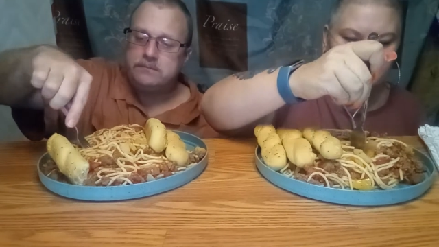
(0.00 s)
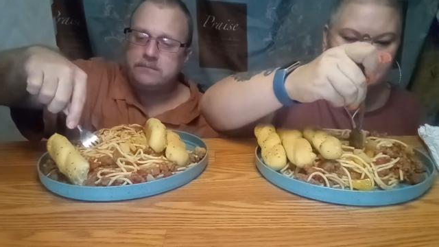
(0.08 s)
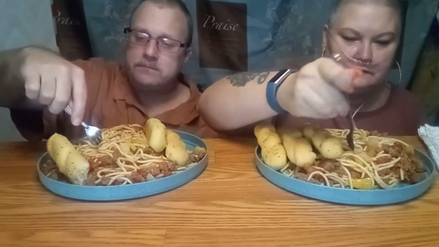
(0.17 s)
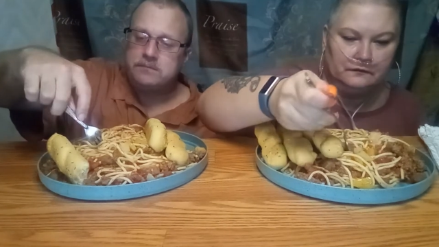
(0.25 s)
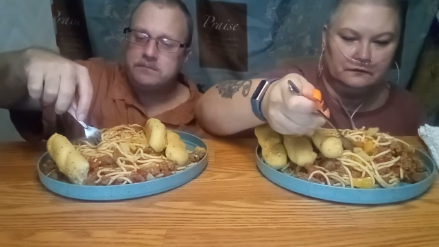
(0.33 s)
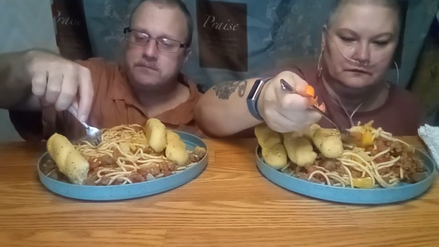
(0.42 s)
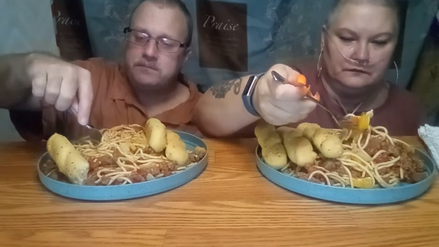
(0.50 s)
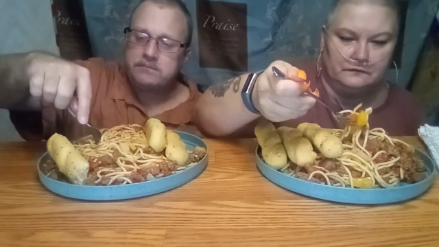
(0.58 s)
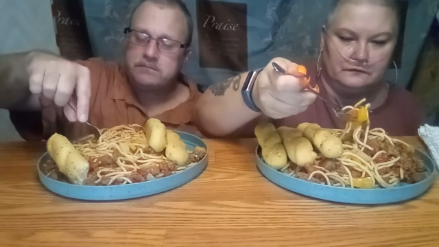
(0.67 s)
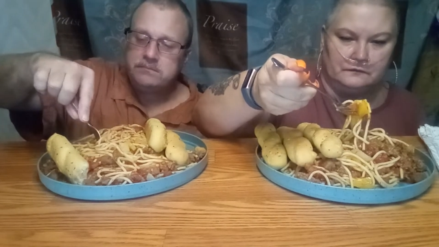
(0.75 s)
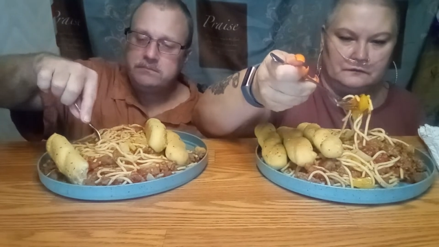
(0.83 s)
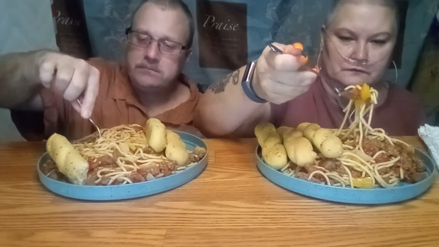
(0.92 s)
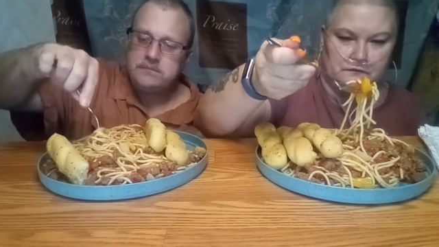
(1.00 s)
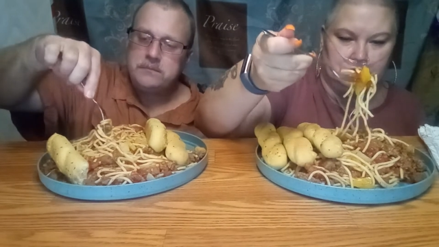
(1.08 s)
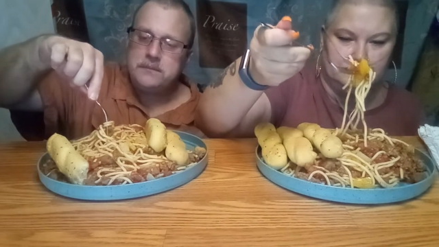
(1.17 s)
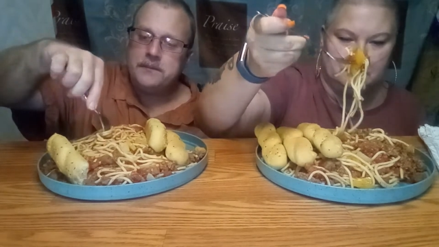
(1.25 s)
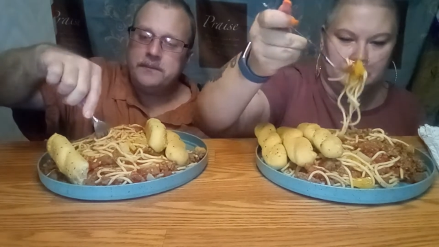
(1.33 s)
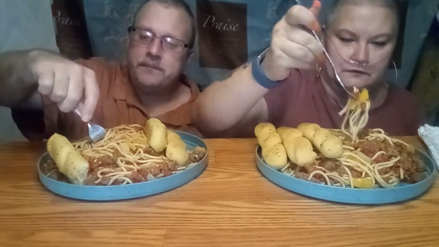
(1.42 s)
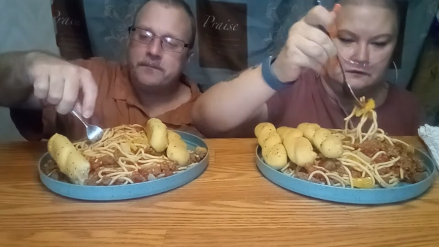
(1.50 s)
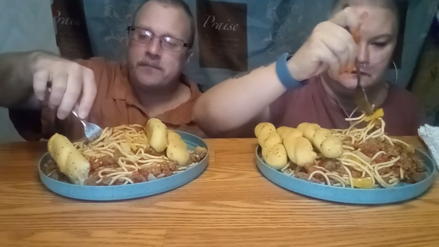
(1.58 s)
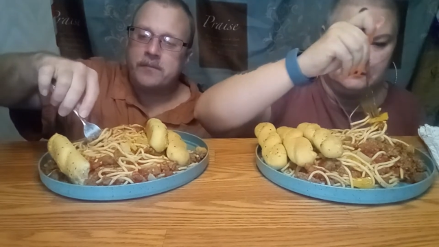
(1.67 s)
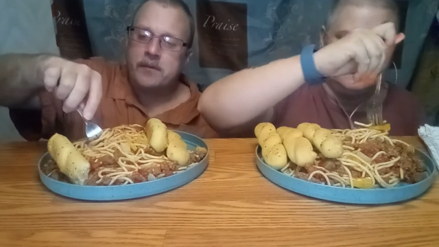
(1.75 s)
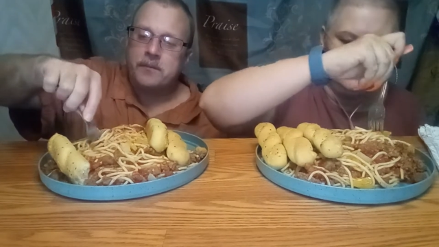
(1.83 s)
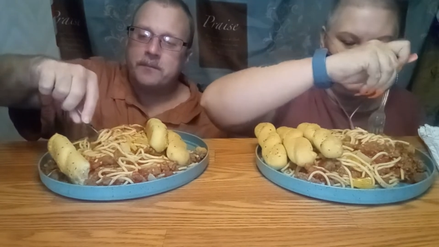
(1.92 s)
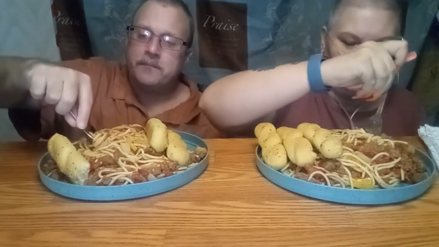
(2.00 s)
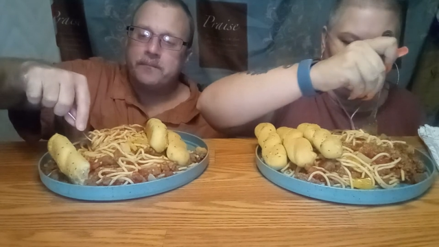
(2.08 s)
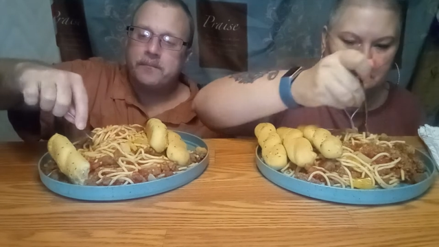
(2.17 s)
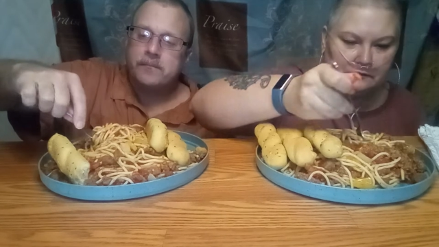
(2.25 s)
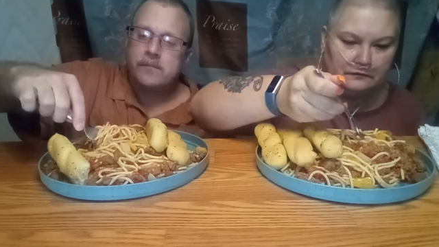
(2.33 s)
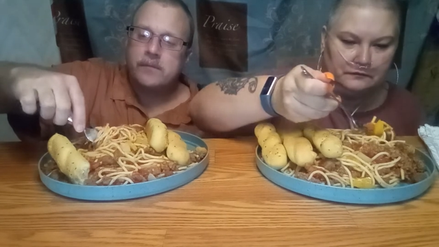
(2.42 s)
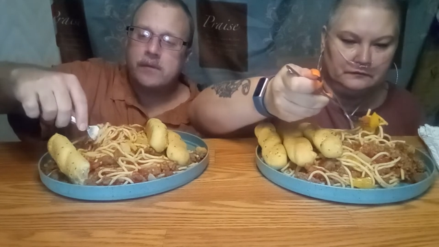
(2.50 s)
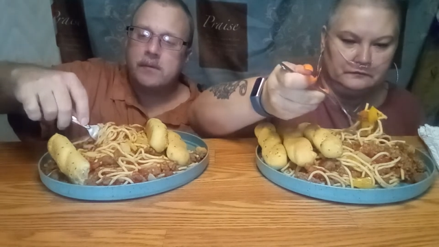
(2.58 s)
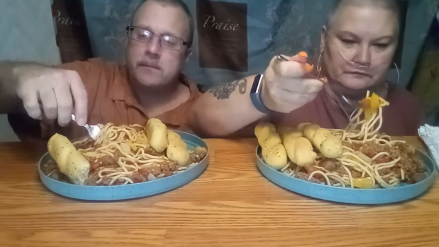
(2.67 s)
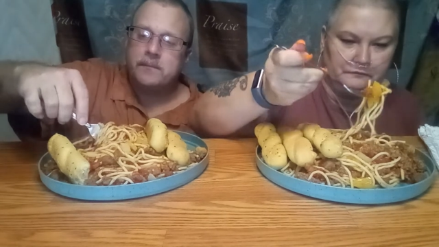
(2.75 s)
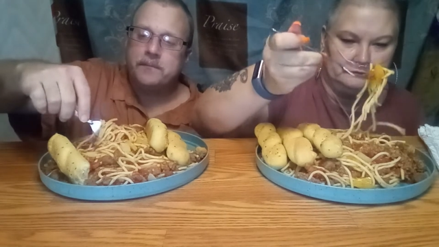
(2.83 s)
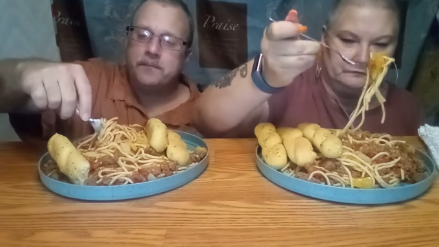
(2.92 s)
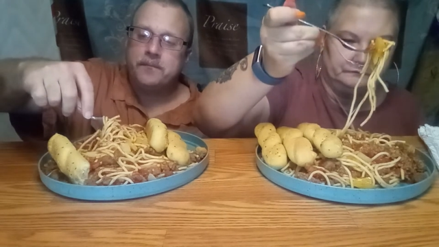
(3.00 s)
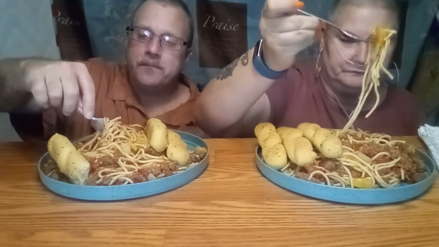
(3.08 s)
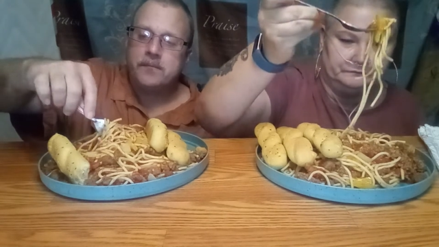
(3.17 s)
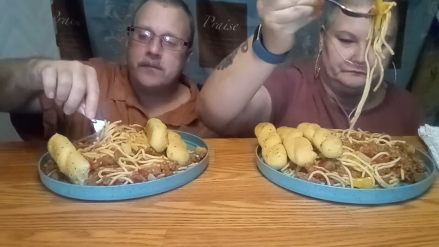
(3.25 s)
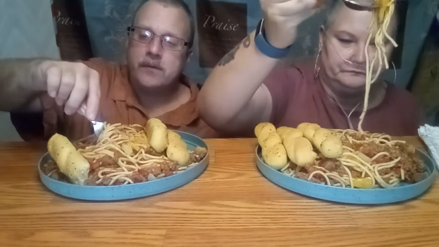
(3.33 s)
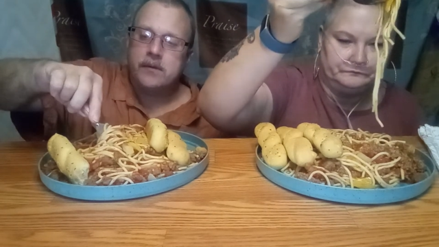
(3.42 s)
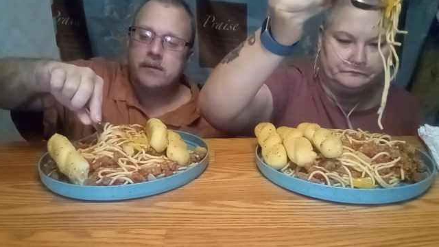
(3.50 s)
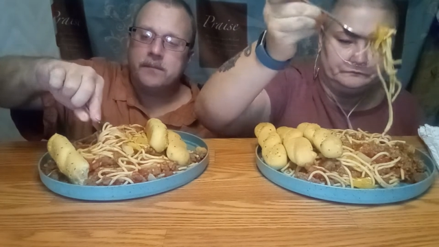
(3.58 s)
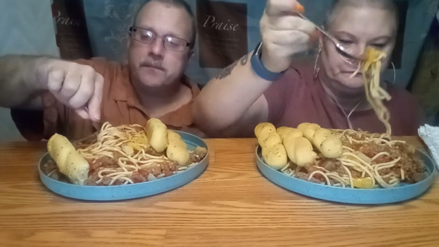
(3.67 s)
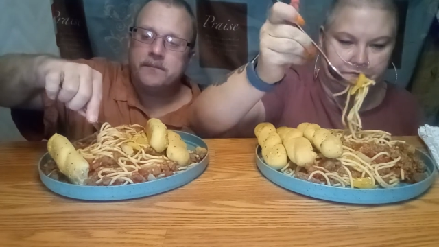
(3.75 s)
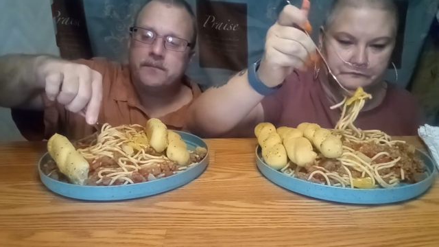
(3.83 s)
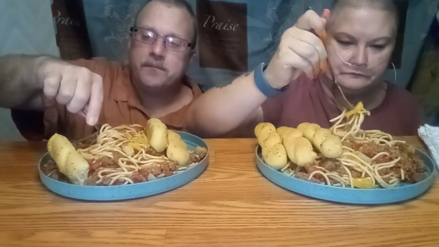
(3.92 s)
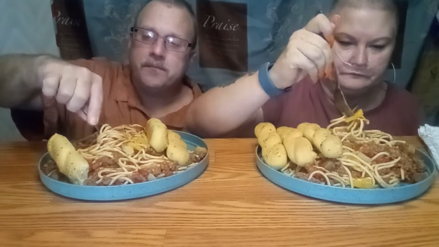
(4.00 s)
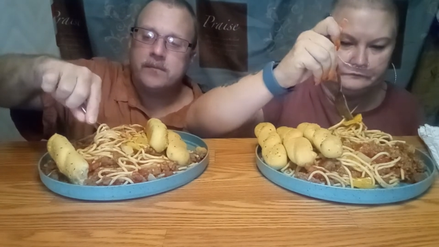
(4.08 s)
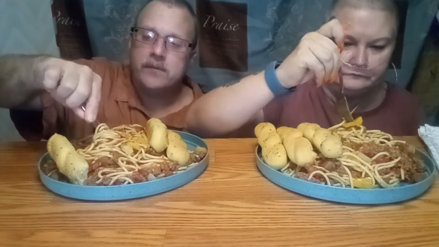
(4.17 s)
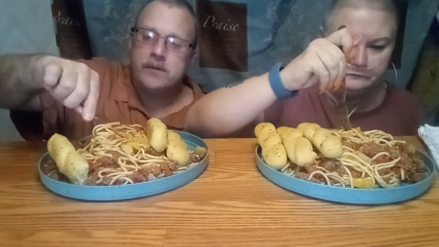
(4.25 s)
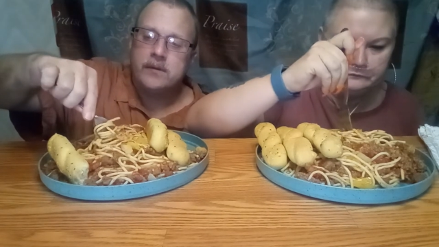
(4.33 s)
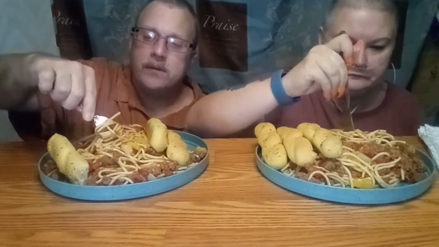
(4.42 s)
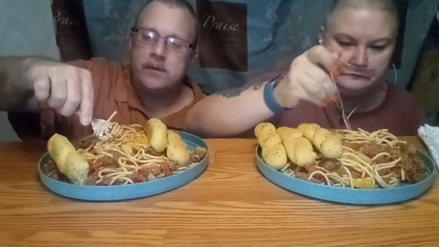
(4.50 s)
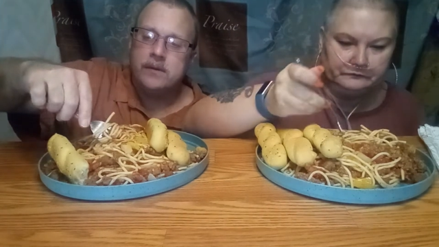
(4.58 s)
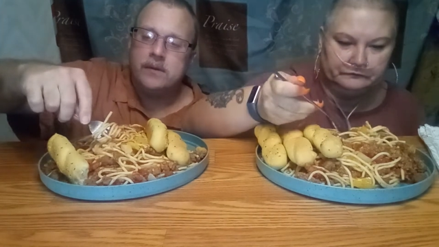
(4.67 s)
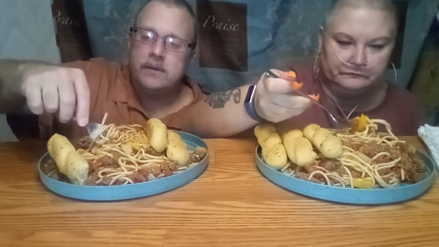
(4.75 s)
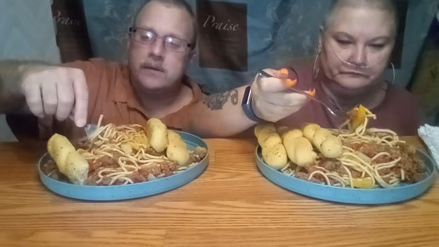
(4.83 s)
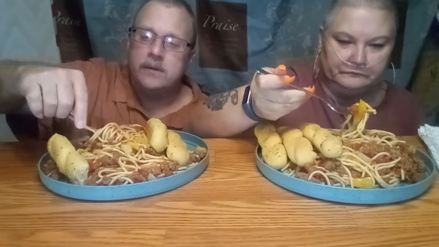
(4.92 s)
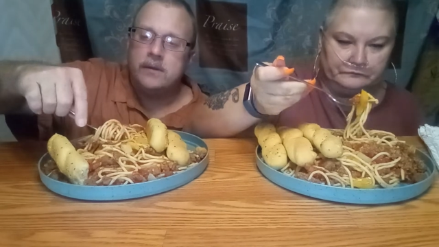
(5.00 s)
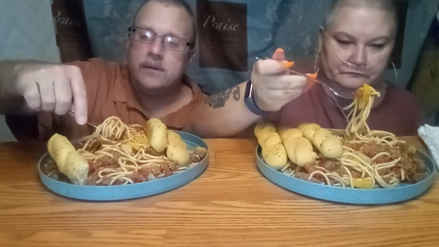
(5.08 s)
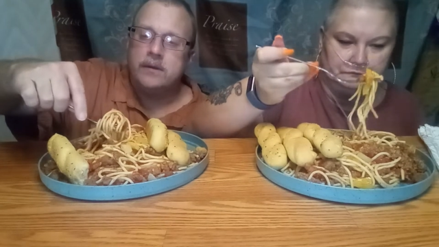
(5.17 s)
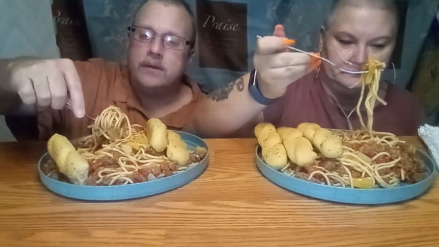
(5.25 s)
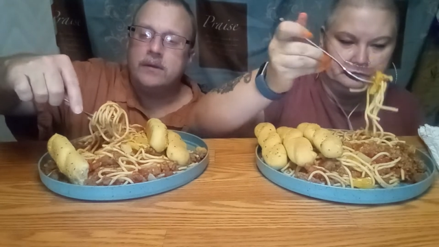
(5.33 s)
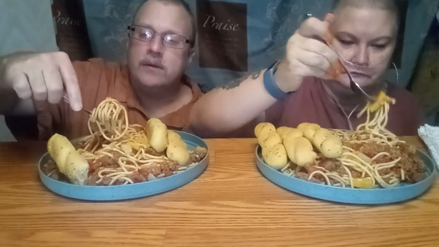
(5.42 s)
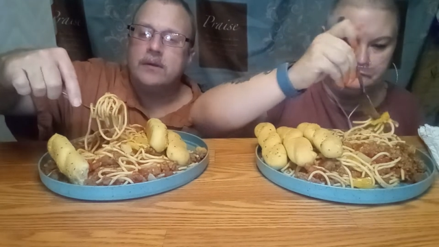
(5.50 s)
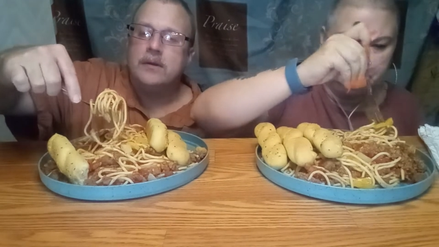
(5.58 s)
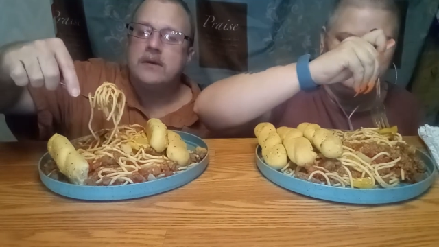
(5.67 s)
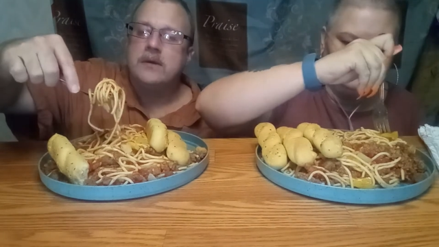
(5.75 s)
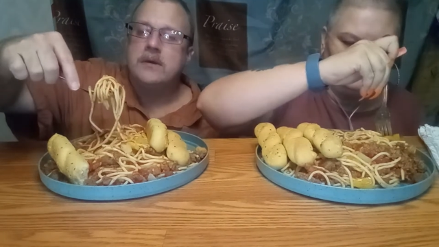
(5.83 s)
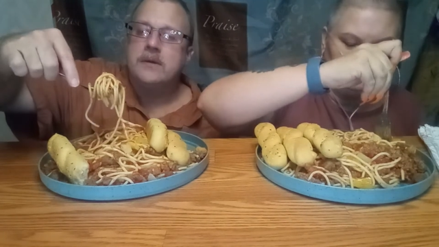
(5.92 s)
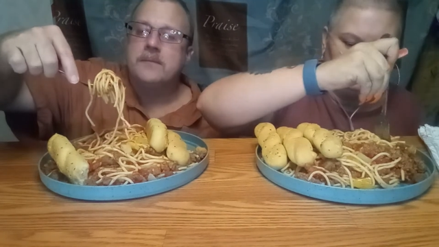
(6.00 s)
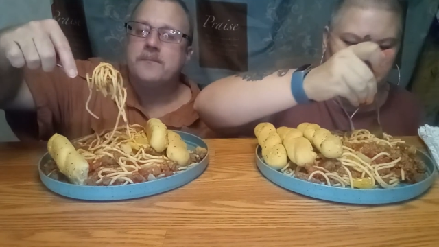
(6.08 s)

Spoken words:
(silence)